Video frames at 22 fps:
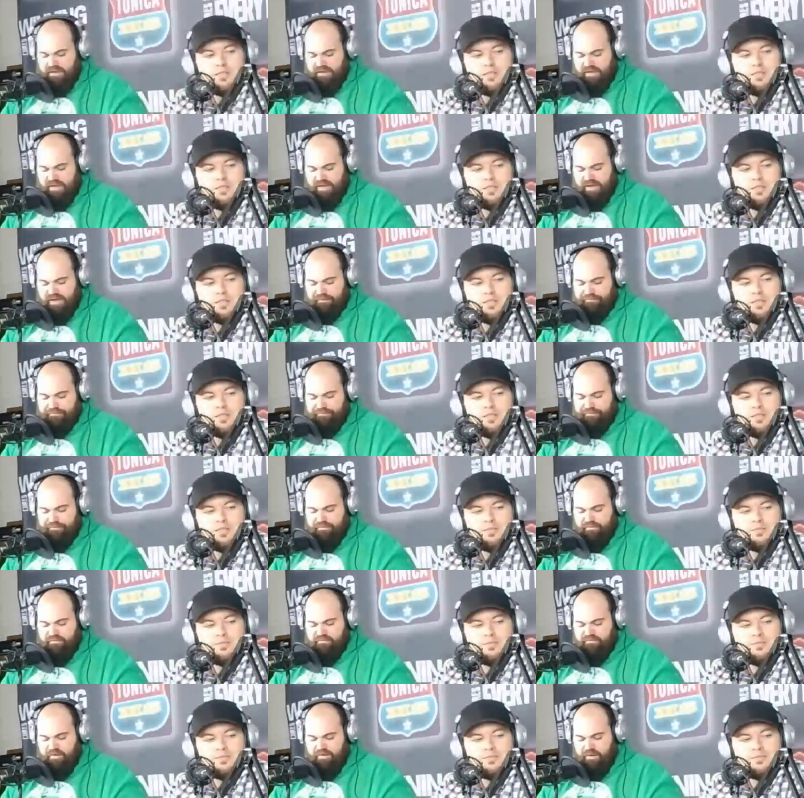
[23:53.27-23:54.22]
Speaker 1: Yeah,
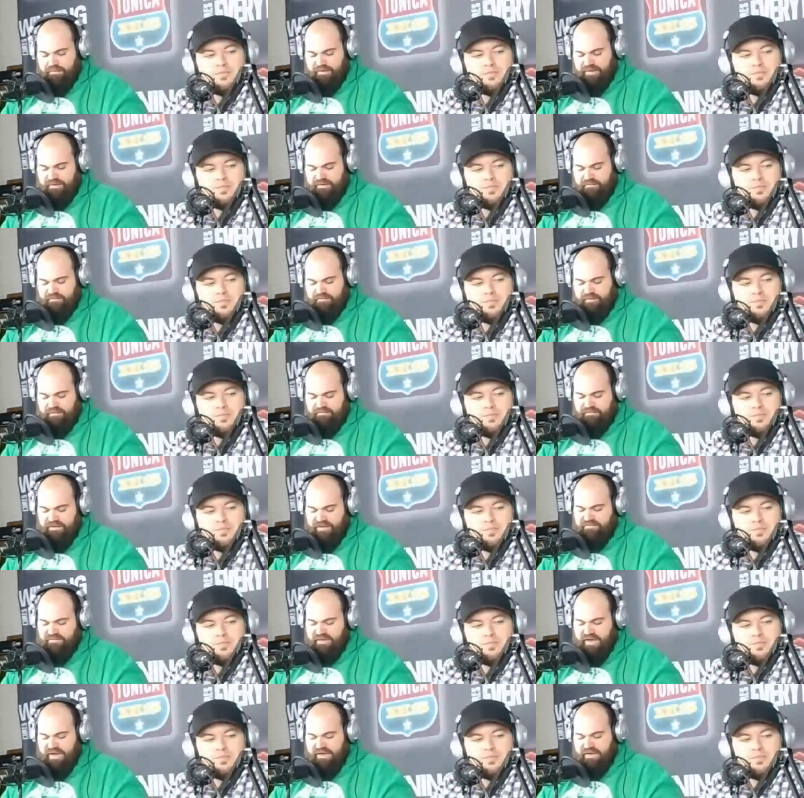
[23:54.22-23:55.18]
so I mean, if
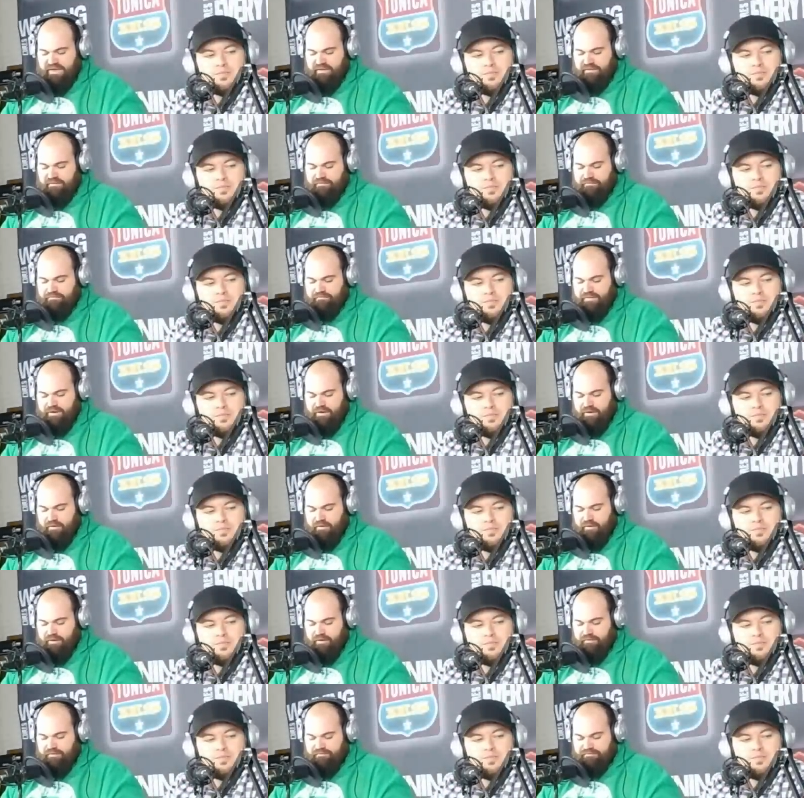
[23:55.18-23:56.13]
he's not getting you know
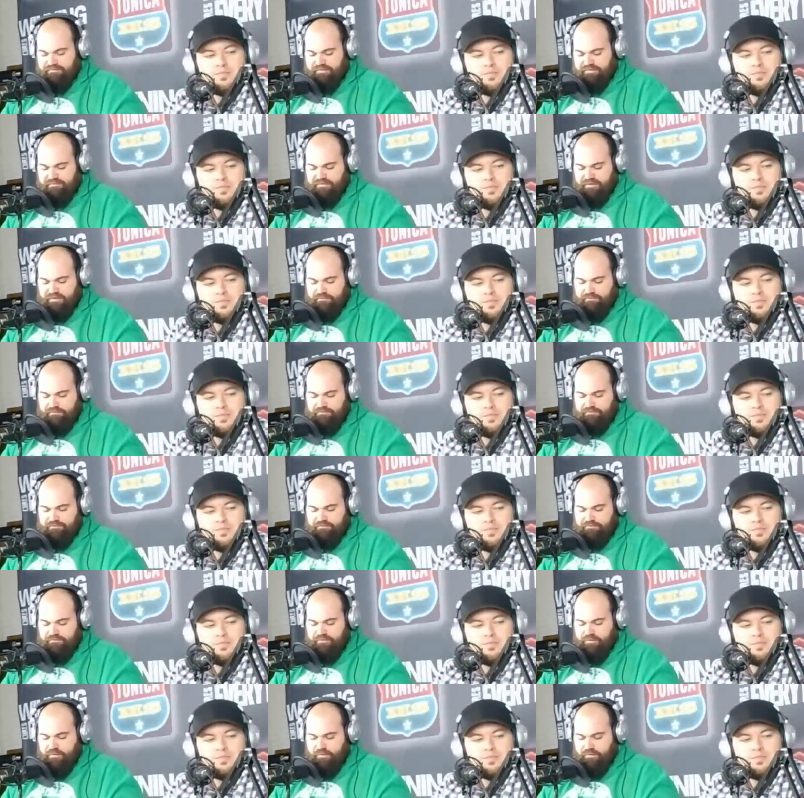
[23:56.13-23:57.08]
150,
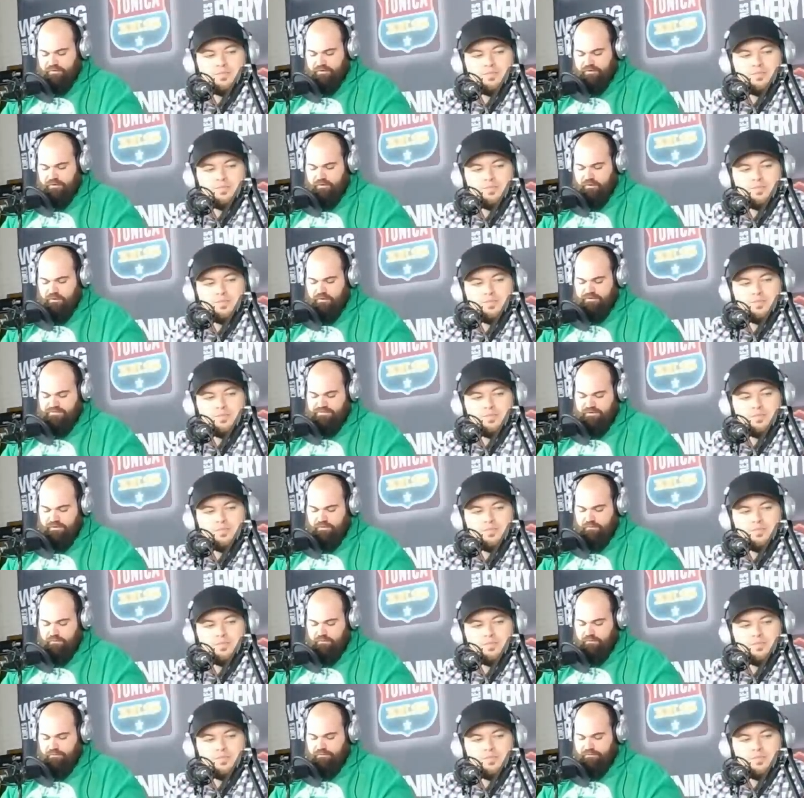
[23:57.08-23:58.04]
200 yards
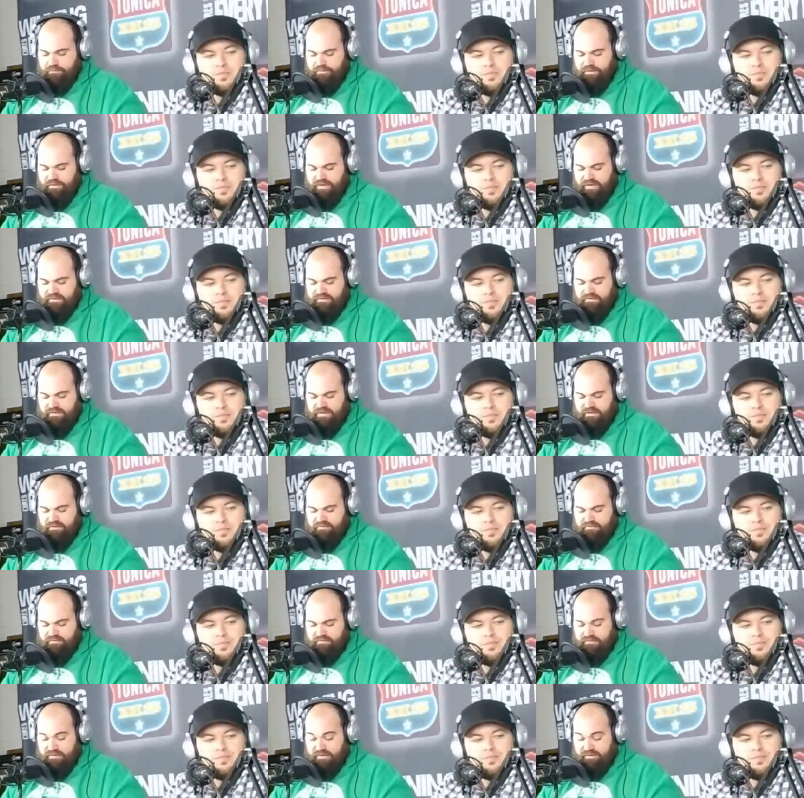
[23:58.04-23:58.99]
total, it,
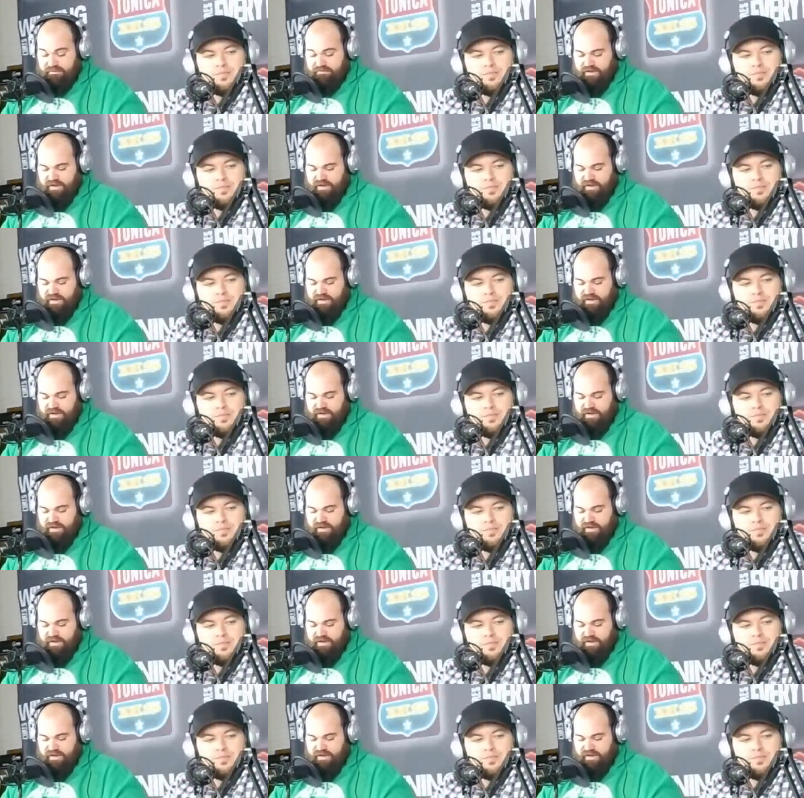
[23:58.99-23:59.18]
it's it's